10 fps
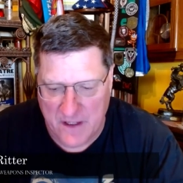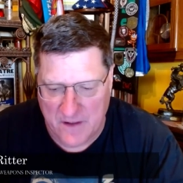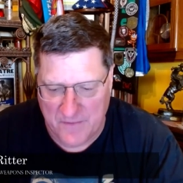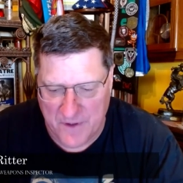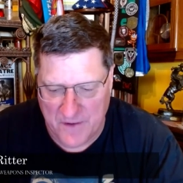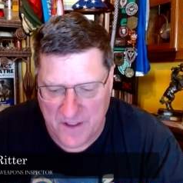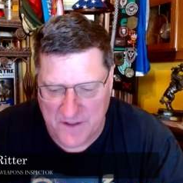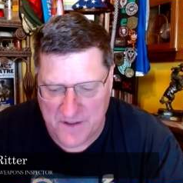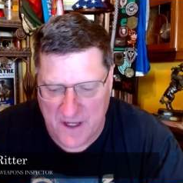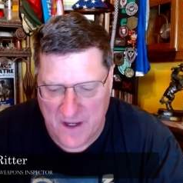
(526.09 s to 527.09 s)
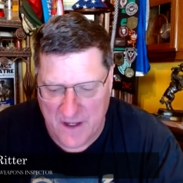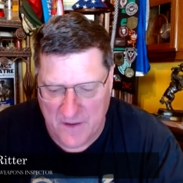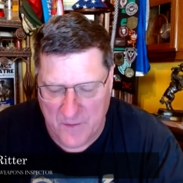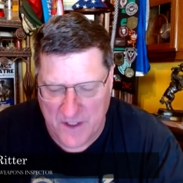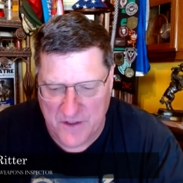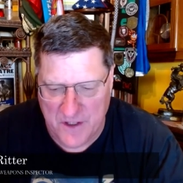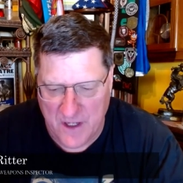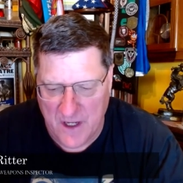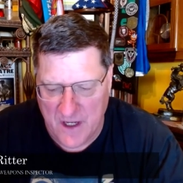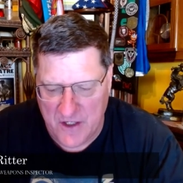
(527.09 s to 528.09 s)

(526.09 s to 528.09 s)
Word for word: to convert this enriched